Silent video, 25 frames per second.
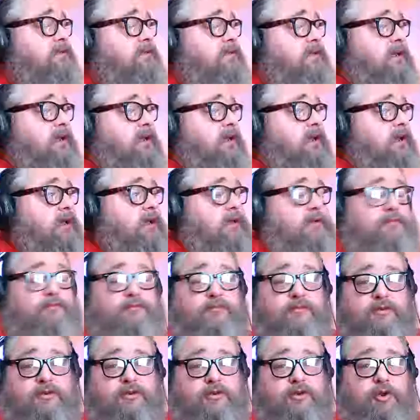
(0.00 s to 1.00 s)
the
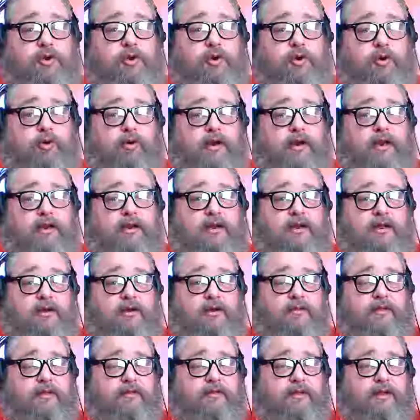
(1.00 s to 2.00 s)
new Green
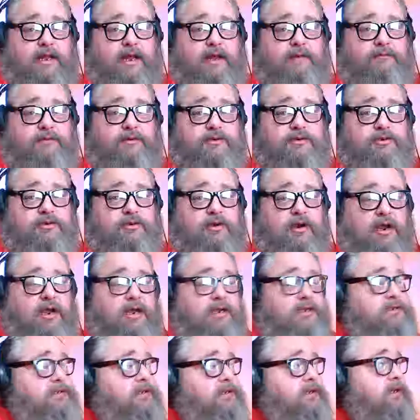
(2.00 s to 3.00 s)
Deal that the left is
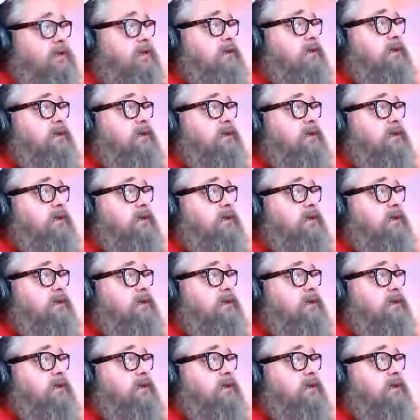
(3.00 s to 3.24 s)
trying to